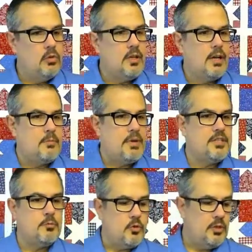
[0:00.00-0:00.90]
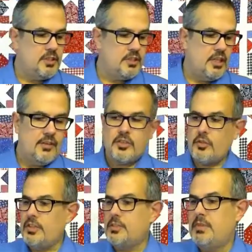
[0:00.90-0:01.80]
We'll talk about some quilt stuff,
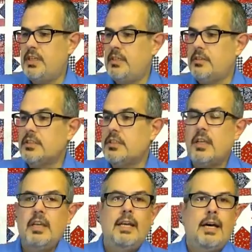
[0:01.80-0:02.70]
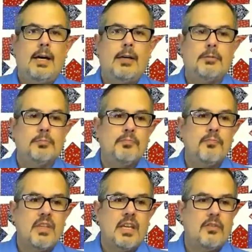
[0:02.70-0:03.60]
show you some deals,
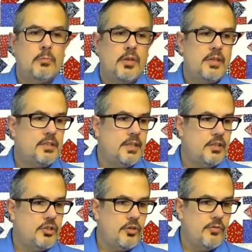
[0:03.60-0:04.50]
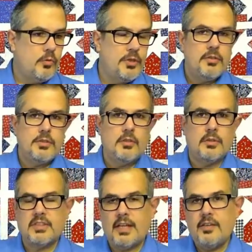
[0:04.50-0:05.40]
have a pretty exciting show for you.
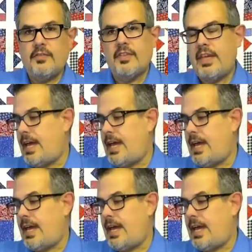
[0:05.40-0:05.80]
So excited for